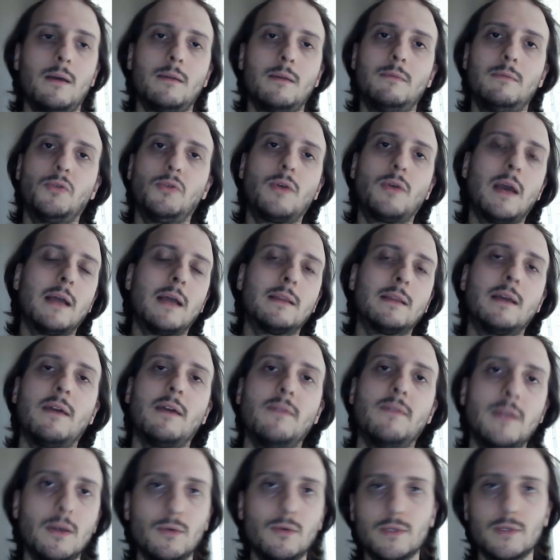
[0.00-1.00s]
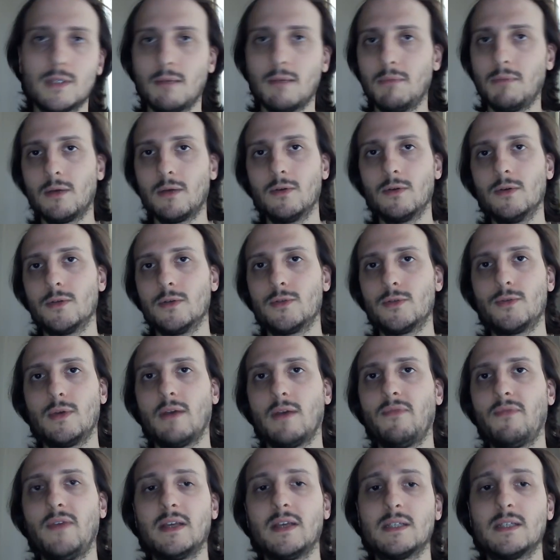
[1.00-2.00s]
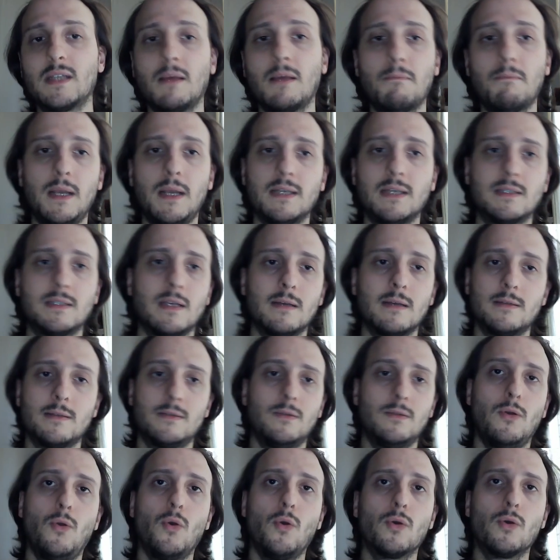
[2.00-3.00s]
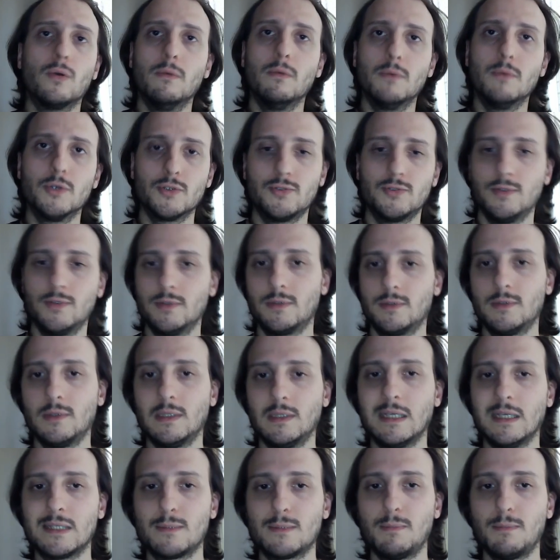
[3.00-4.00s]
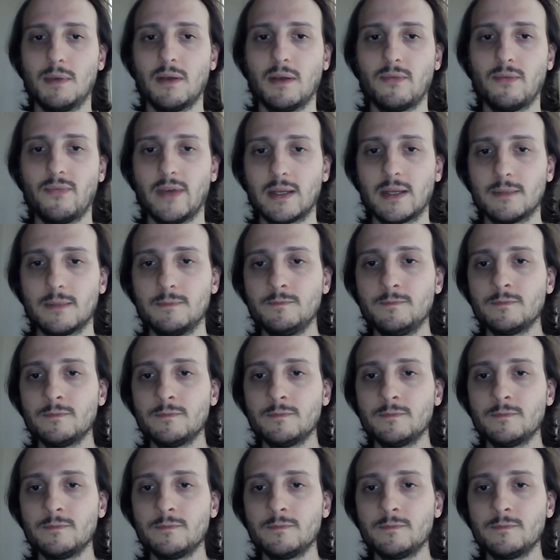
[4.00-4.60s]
You can't have an outside because you are fixed in place, there is no locomotion, so that's perfect.